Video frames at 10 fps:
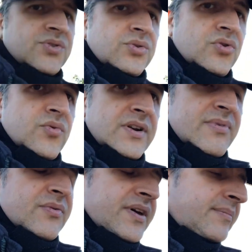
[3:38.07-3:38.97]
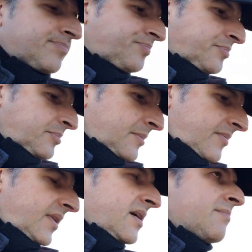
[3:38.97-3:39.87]
So don't worry about that.
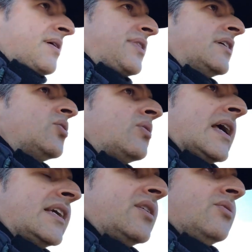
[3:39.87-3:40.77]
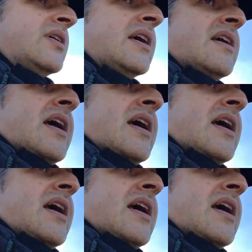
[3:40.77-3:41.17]
But they don't like you.